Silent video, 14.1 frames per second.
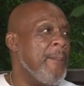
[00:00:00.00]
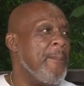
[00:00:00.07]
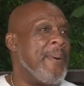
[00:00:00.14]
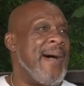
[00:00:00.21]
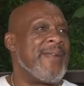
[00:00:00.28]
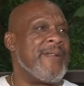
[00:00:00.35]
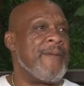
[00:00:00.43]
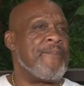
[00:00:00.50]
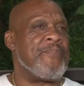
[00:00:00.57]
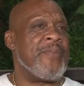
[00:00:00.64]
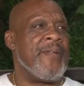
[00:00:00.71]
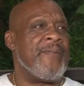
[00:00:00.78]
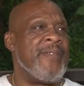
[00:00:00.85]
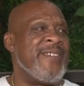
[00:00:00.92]
by
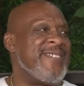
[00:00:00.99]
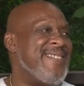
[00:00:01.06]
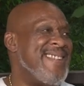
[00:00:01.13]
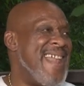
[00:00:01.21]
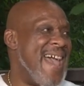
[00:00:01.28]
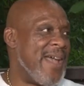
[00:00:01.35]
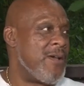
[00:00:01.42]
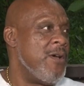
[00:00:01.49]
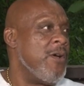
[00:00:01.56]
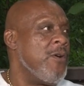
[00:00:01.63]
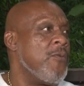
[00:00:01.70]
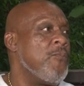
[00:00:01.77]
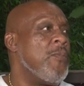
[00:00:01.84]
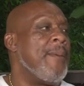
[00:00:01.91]
his neck.
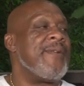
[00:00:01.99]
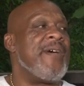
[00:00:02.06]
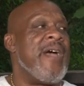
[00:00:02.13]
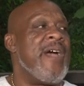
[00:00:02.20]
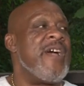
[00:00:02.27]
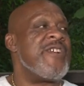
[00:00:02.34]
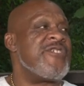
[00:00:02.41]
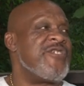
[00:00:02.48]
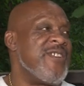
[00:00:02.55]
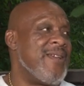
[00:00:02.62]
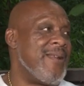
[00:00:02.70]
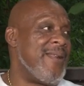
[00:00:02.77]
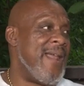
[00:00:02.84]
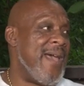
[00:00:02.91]
Remember the Aaron
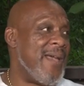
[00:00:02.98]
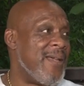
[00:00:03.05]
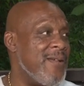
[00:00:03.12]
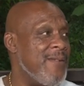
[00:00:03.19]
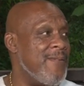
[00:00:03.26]
Sheik neck?